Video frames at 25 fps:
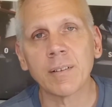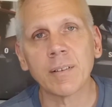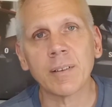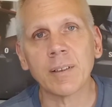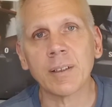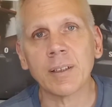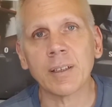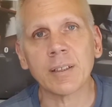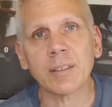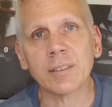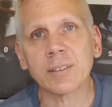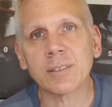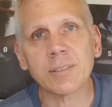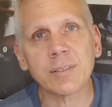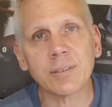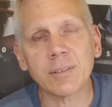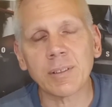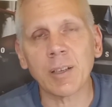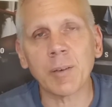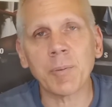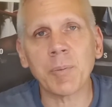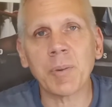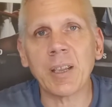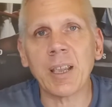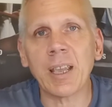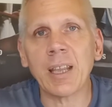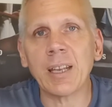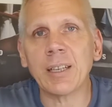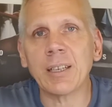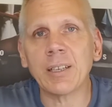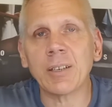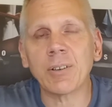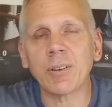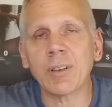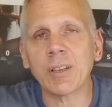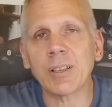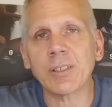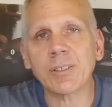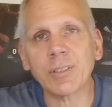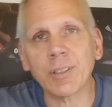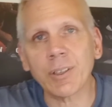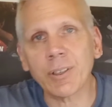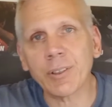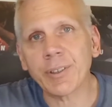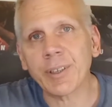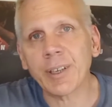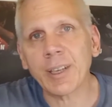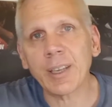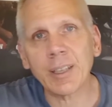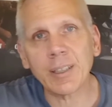and it's going to be 80 degrees
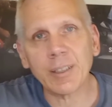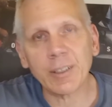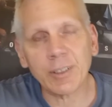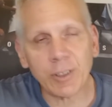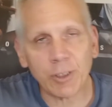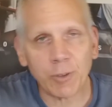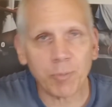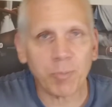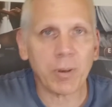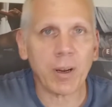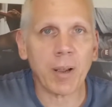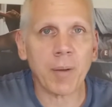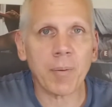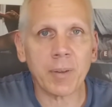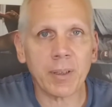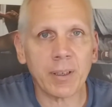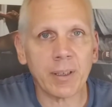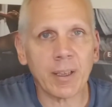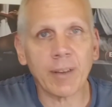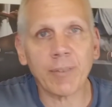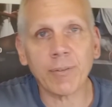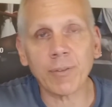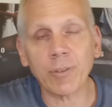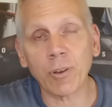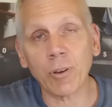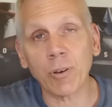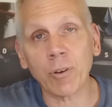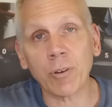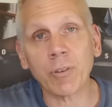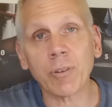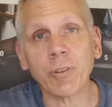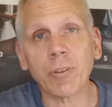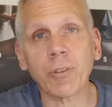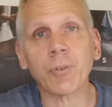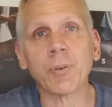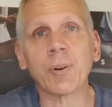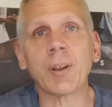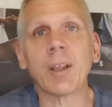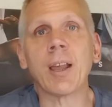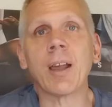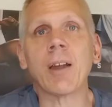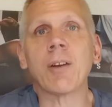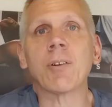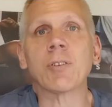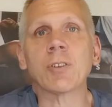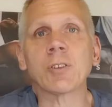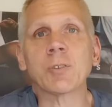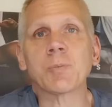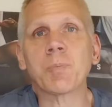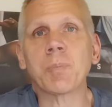all day, then you probably have longer than three
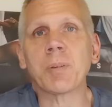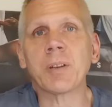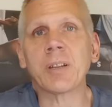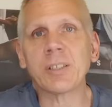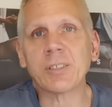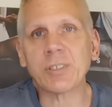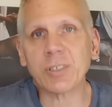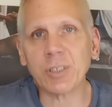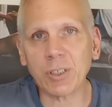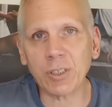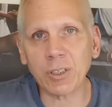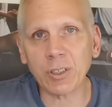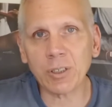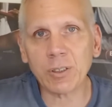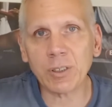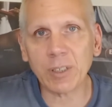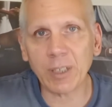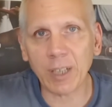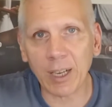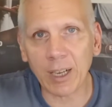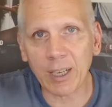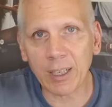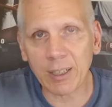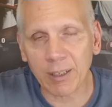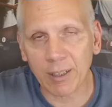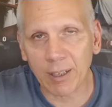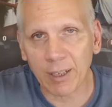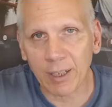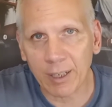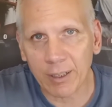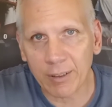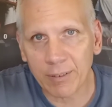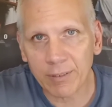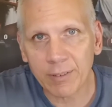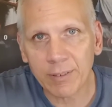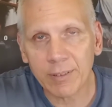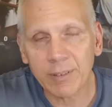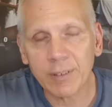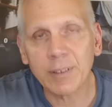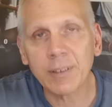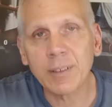hours. But it's a good guideline